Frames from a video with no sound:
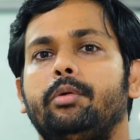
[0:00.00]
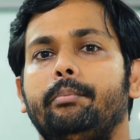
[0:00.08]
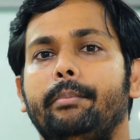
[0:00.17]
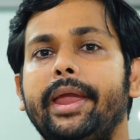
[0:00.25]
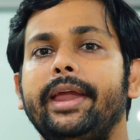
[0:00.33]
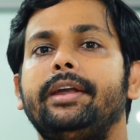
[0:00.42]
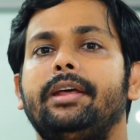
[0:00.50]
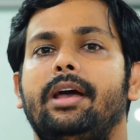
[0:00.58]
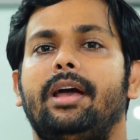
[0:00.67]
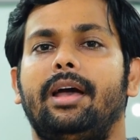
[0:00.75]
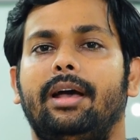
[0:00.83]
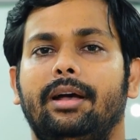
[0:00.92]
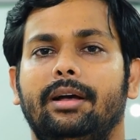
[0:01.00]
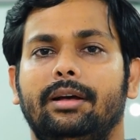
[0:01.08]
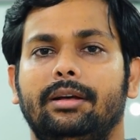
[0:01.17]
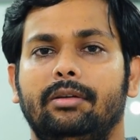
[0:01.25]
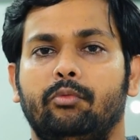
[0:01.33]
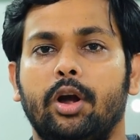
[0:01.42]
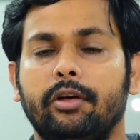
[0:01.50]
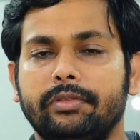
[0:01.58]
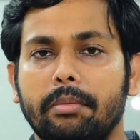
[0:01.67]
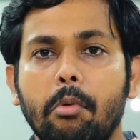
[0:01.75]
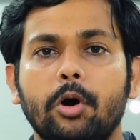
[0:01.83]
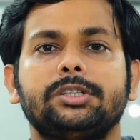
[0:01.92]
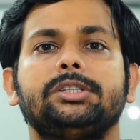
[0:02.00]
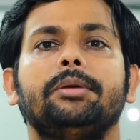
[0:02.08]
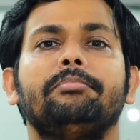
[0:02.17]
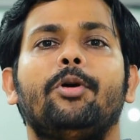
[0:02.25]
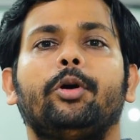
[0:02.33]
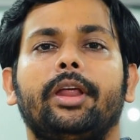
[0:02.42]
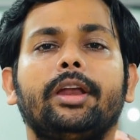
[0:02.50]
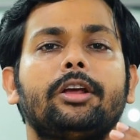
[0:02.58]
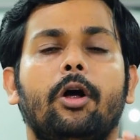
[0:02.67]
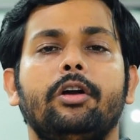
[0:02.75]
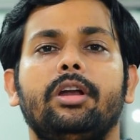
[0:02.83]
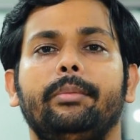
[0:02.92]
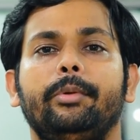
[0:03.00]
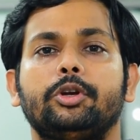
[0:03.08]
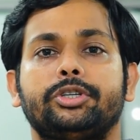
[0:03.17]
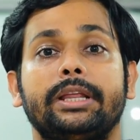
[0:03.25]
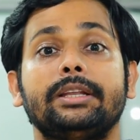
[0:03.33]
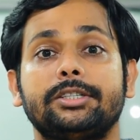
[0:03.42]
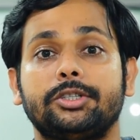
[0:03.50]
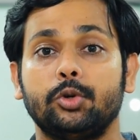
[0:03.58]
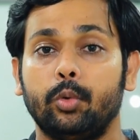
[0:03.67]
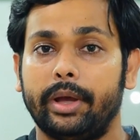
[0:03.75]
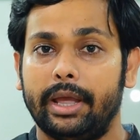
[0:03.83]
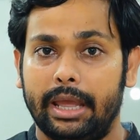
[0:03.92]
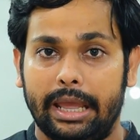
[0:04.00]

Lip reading: made one of the most important contributions to